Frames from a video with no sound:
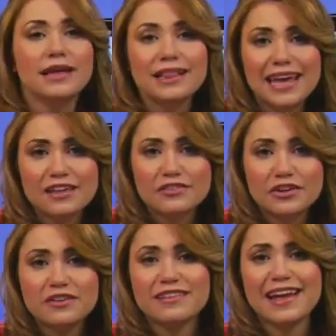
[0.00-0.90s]

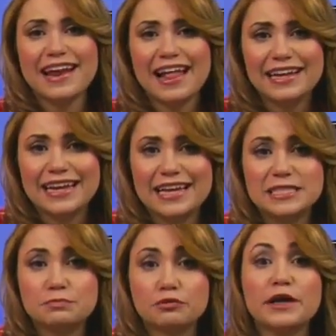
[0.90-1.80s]
Lasers and
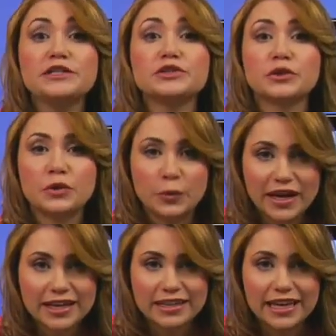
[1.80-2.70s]
LEDs print
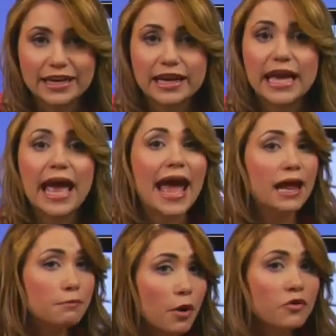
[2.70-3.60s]
quickly,
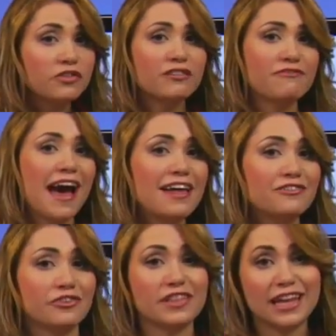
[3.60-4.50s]
and most are
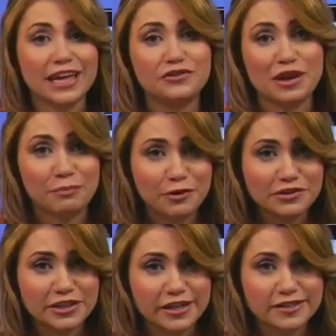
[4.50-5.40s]
faster than inkjet
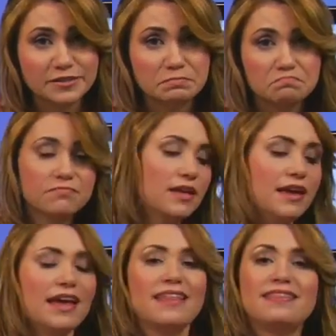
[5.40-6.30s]
printers.
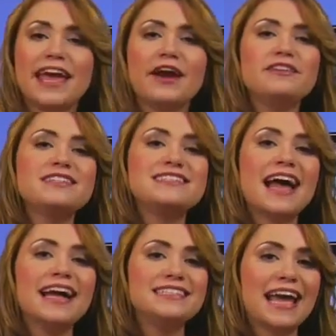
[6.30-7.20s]
They are
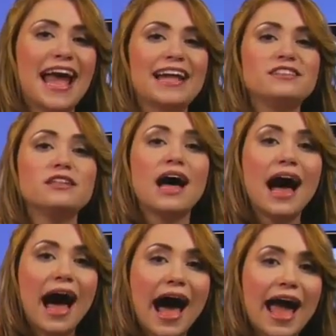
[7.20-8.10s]
designed to handle
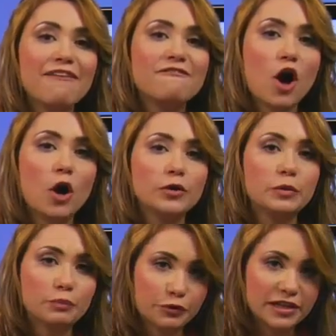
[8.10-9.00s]
high
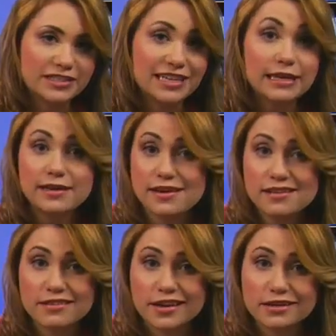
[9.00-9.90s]
volume printing
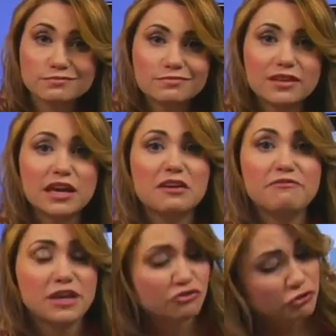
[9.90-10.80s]
easily,
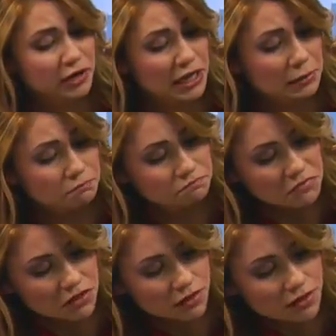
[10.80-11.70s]
featuring